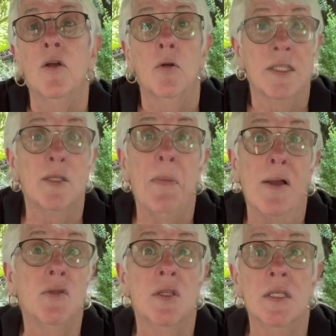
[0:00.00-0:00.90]

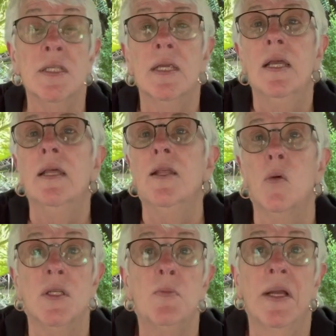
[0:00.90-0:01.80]
spouses, their
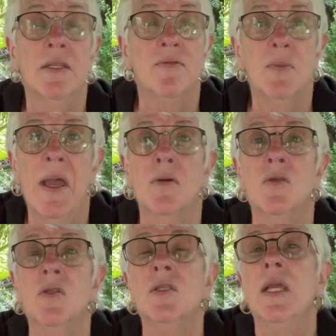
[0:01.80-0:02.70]
respective
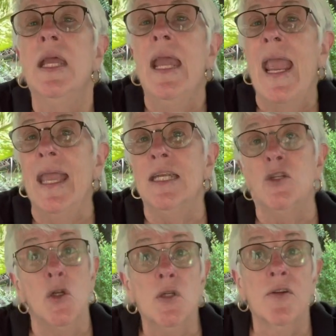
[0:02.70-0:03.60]
spouses, in
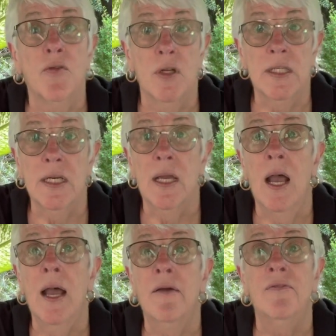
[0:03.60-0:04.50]
2 different
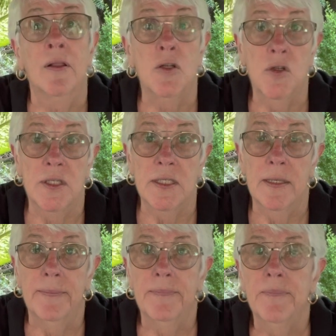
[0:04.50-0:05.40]
villages.
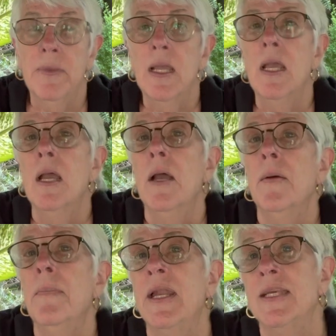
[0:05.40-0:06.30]

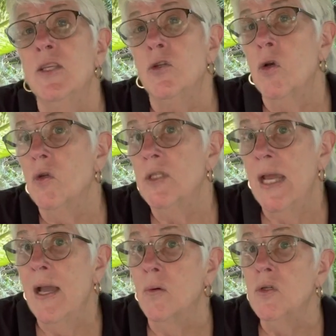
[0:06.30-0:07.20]
But as it turns
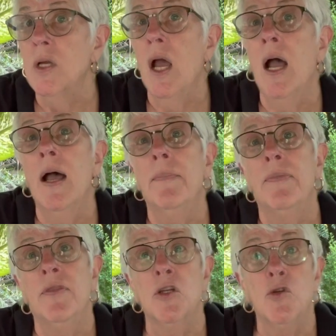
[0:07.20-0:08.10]
out,
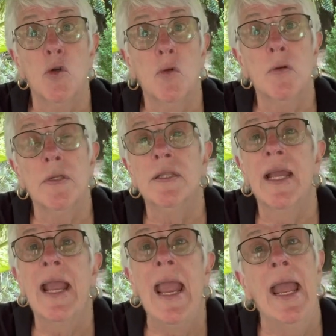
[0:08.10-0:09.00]
the children that
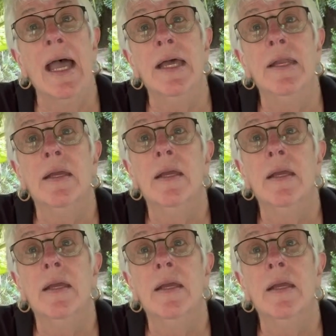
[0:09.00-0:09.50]
they had